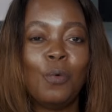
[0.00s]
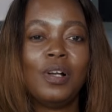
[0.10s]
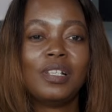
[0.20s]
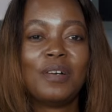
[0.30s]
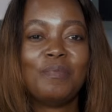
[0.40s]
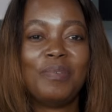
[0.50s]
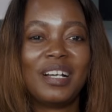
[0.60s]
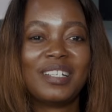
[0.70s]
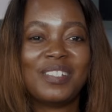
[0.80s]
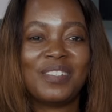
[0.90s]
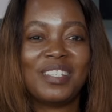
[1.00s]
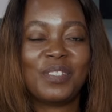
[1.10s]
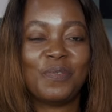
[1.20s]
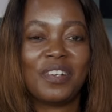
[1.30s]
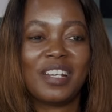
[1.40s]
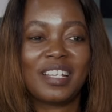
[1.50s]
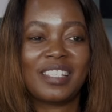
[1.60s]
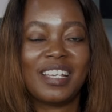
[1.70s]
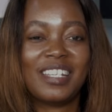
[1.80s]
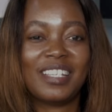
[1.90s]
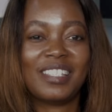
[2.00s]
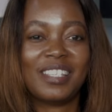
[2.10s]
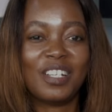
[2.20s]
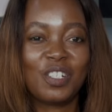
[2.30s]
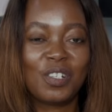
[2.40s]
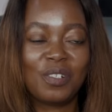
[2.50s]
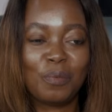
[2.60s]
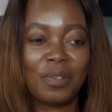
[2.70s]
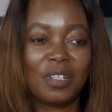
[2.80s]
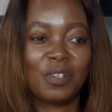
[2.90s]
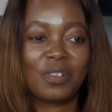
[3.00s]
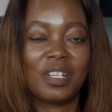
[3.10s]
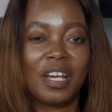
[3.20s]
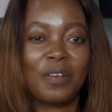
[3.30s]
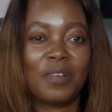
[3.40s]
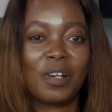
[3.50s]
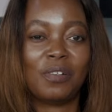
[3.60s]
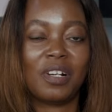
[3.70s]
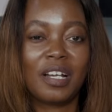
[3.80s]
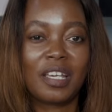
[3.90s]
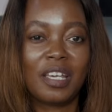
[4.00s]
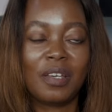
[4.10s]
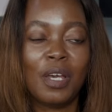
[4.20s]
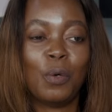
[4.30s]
Welcome back to this very exciting session with Dr. Erick Ongaki.